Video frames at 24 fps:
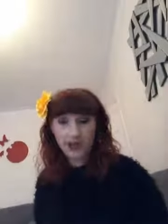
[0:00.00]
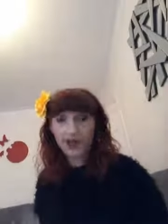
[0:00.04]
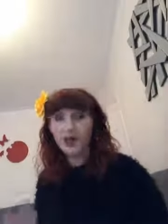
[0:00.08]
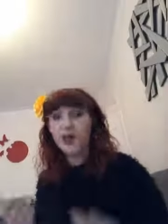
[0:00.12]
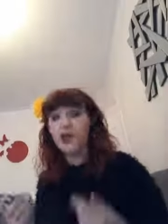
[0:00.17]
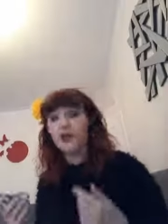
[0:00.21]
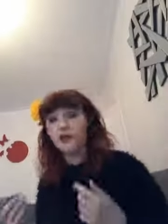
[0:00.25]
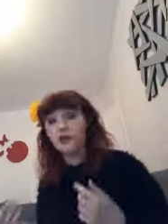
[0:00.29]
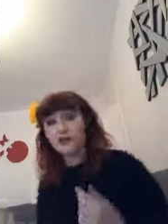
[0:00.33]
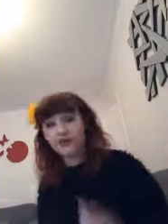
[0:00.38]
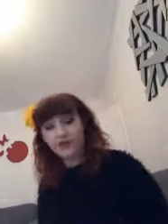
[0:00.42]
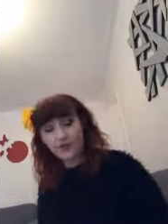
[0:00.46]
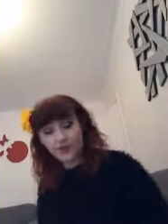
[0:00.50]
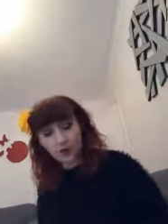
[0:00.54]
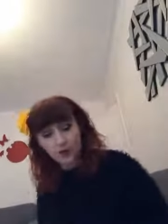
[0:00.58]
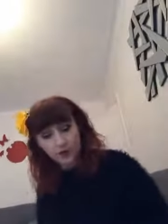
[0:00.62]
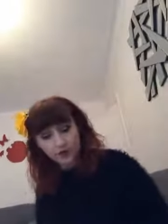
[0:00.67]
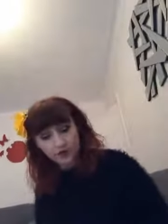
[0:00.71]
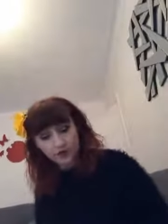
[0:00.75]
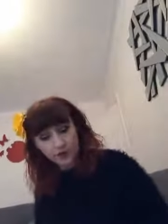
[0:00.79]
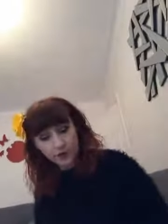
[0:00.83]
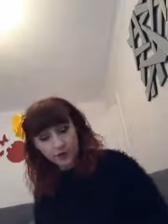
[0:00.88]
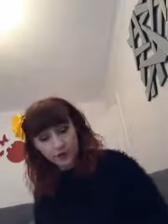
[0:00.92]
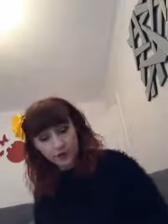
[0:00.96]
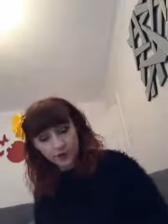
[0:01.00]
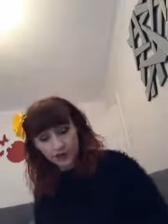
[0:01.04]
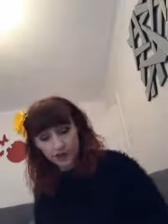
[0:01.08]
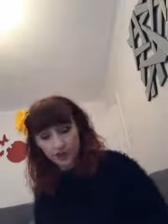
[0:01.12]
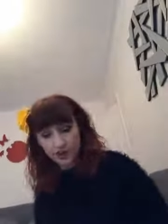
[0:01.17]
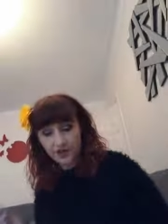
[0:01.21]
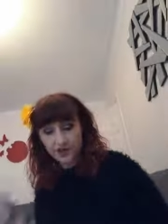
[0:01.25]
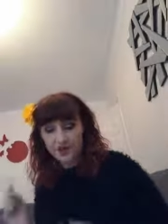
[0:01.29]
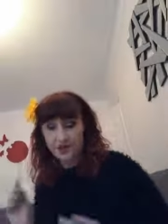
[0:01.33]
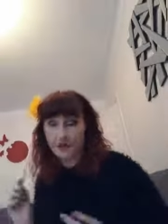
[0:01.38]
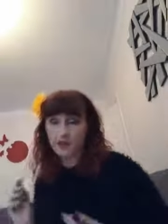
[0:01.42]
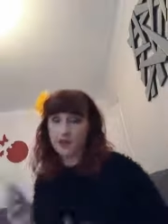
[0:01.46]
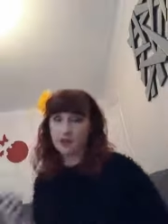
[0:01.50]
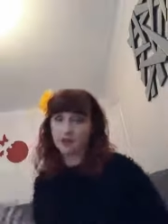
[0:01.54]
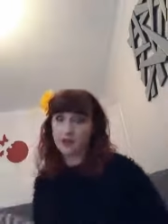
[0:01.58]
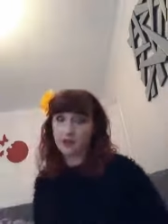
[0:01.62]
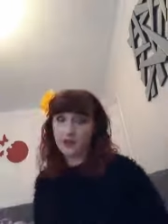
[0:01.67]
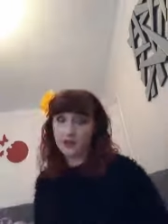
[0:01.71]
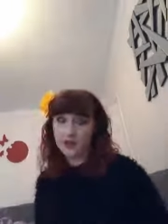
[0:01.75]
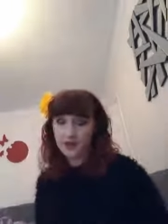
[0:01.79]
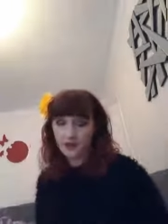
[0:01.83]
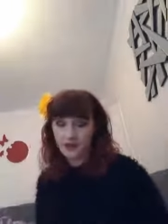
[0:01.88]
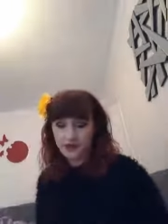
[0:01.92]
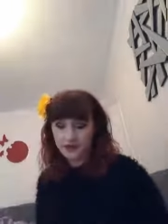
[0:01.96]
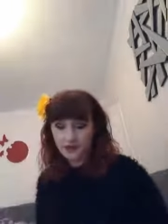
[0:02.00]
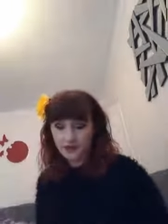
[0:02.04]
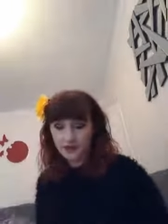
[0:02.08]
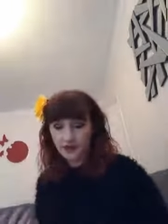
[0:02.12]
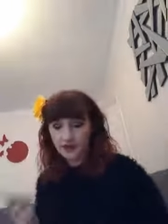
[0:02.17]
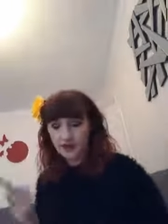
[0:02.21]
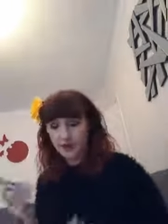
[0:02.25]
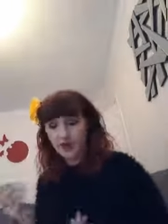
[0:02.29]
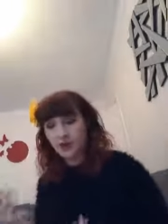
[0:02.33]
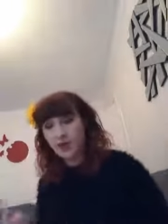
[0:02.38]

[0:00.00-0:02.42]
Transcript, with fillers: your fruit infusions, your green tea,